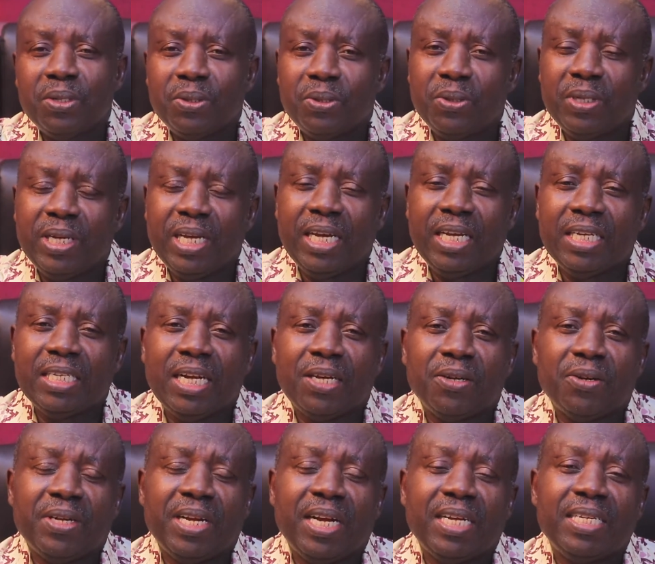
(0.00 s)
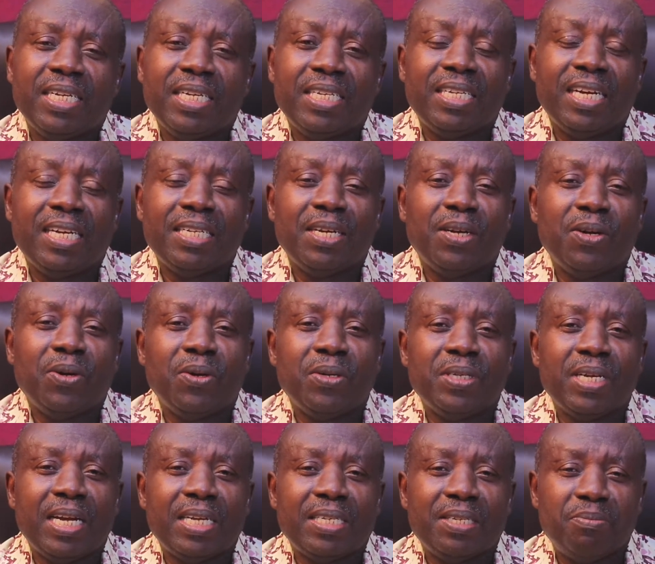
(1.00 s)
Today is another day that the
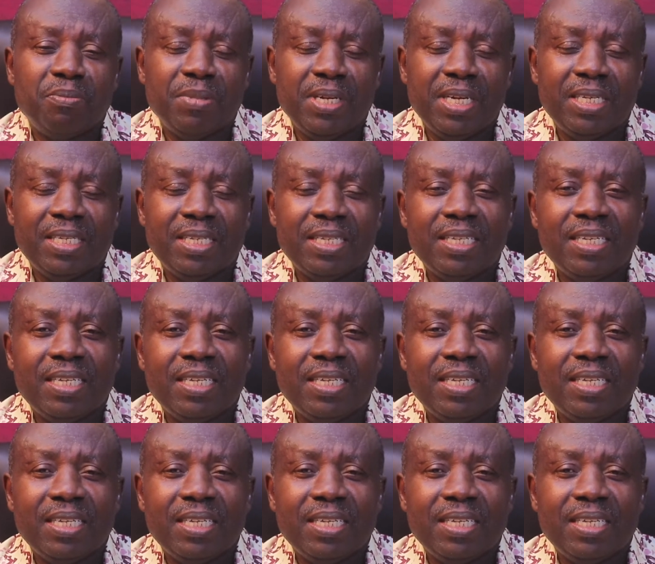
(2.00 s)
Lord has made,